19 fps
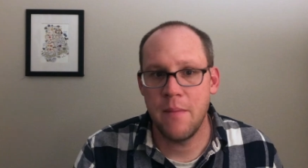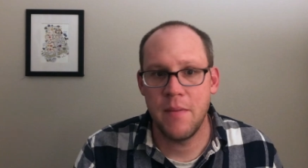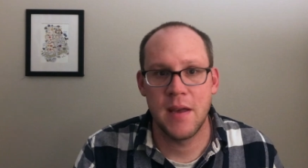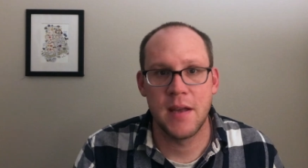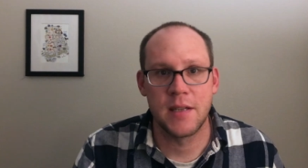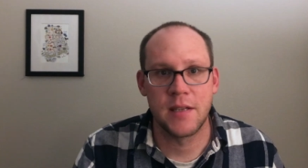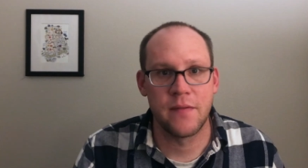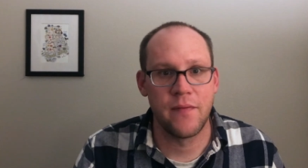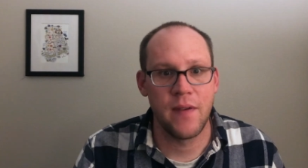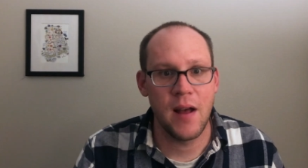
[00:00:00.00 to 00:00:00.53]

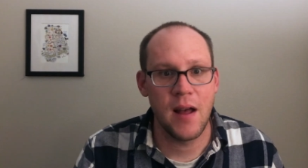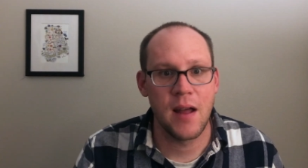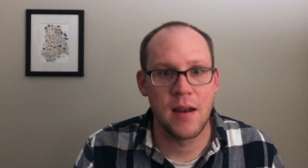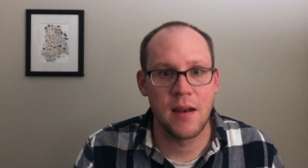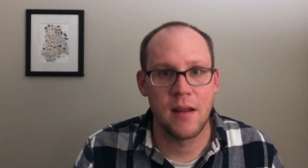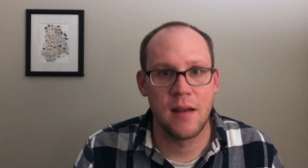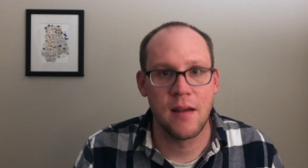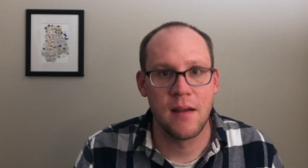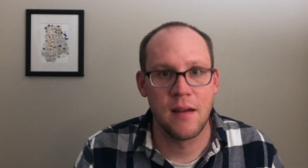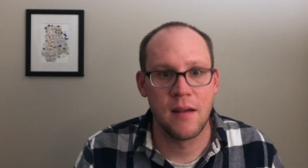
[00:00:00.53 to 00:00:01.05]
it's
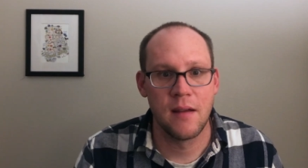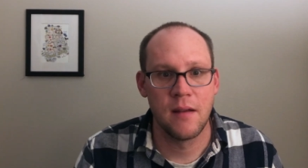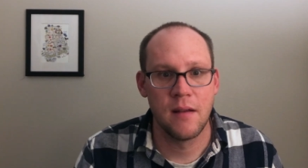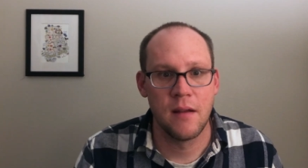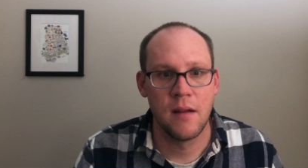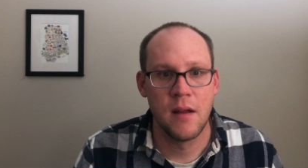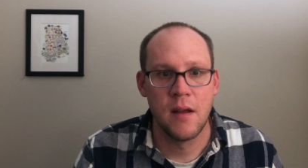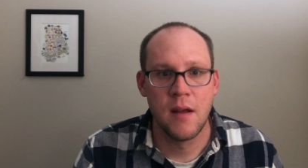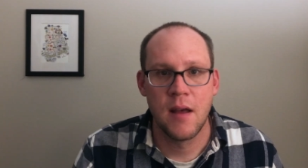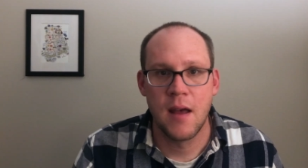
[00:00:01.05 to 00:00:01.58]
fun.
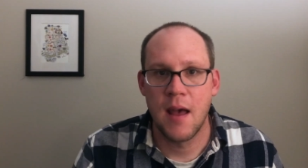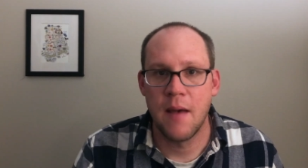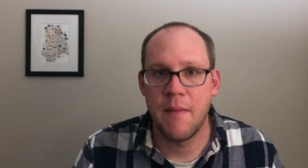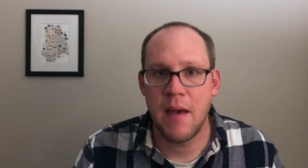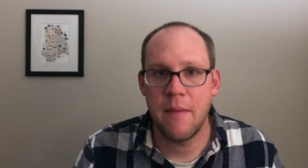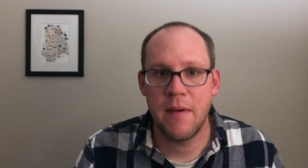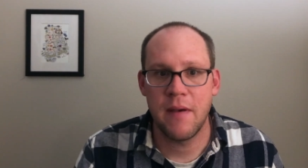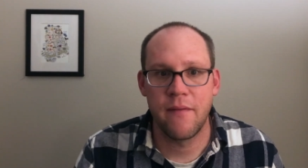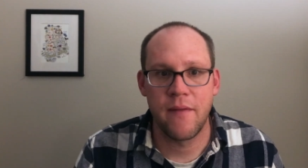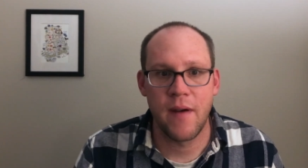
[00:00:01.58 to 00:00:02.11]
It may
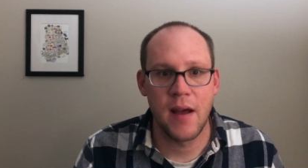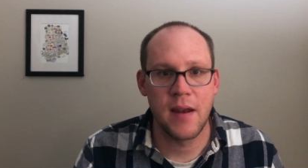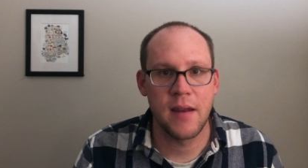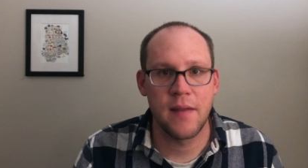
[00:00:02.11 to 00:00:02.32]
be fun